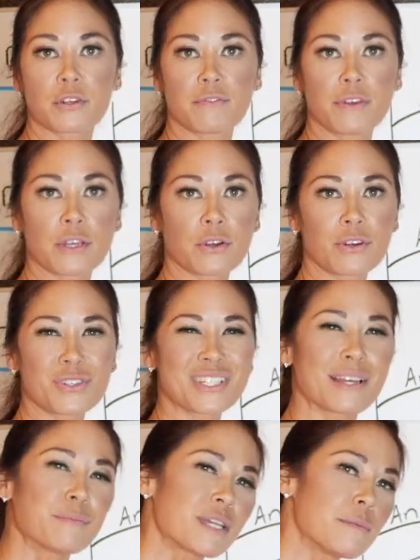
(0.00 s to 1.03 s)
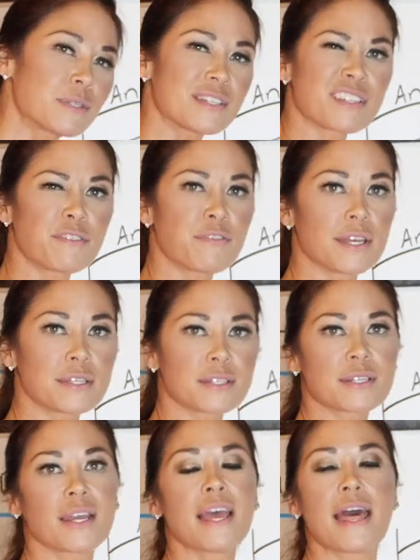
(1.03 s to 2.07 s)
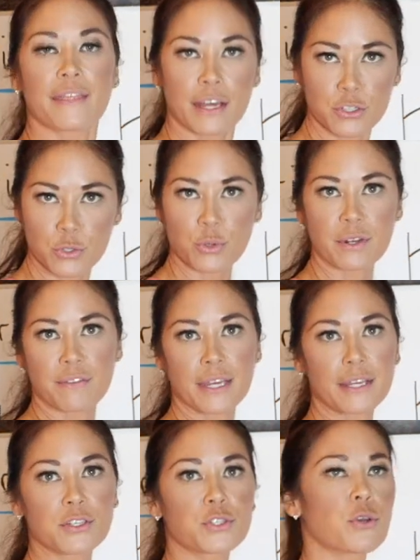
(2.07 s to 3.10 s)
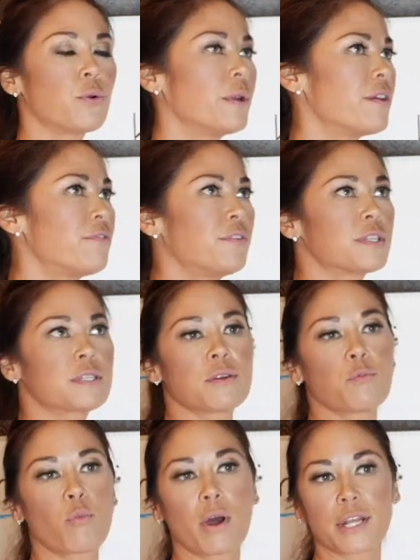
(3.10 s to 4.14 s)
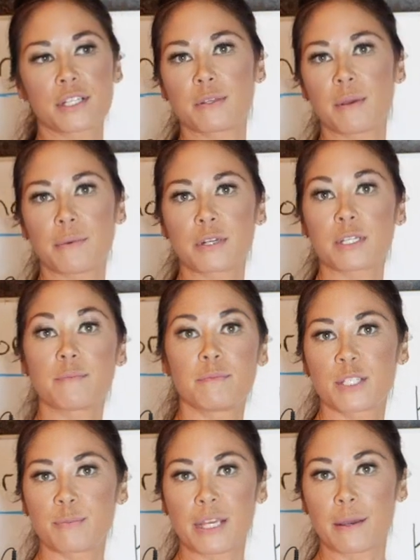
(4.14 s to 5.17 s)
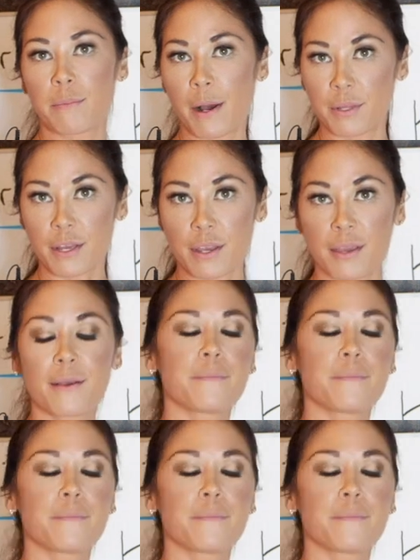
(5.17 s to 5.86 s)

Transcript: their fingers, sometimes it's a fist, that sort of thing. So if it's wanting to be able to speak in public,